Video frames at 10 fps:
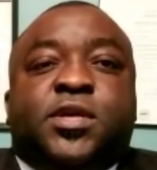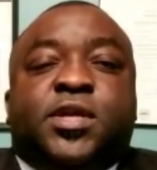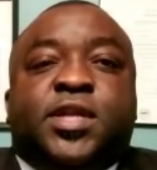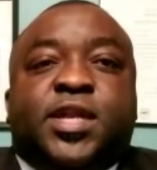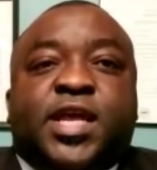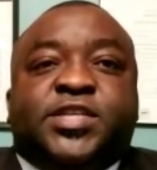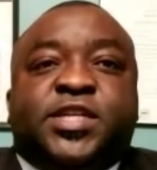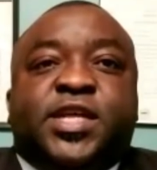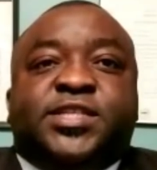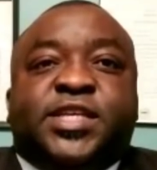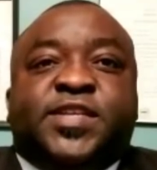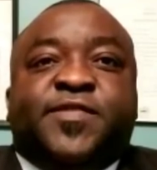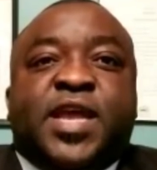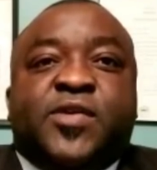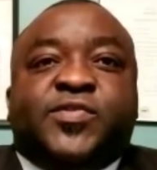the National Executive
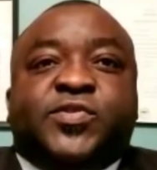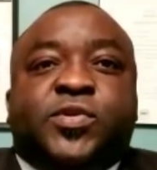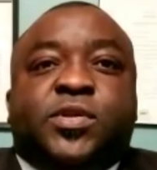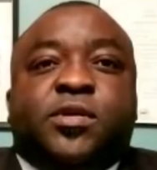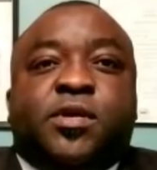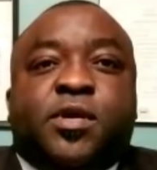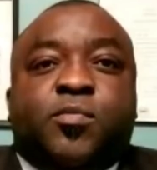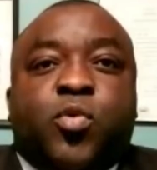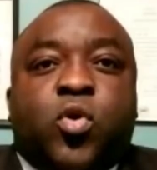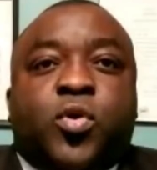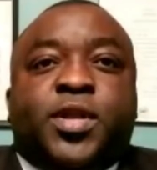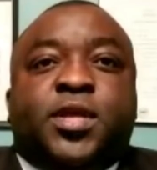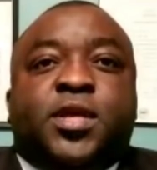Council, or board,